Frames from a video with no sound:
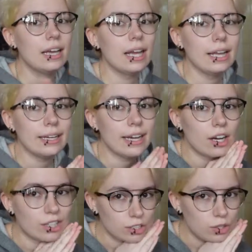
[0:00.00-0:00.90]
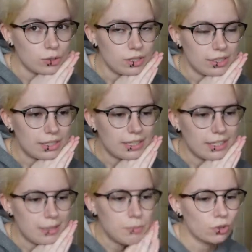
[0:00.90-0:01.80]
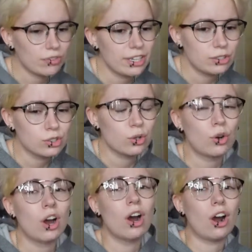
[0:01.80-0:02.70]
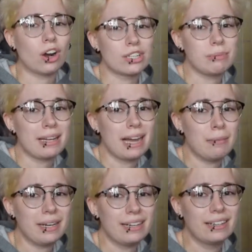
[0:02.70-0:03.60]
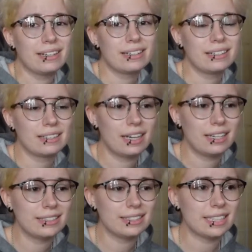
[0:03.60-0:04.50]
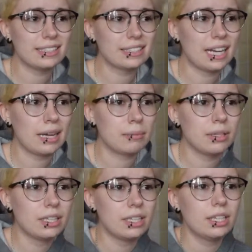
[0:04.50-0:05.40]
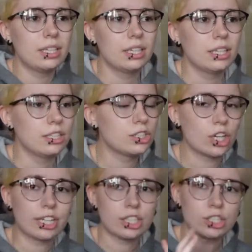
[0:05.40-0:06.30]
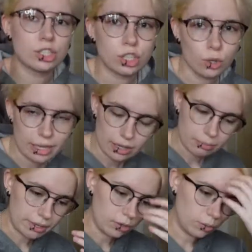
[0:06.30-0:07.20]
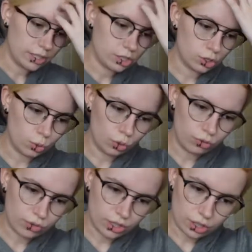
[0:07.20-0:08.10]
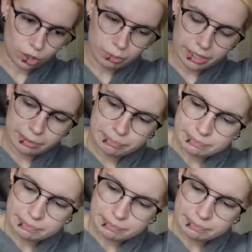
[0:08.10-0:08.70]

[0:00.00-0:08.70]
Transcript: And yeah, also more videos are to be coming since I'm starting to slow down a bit with school for a little bit.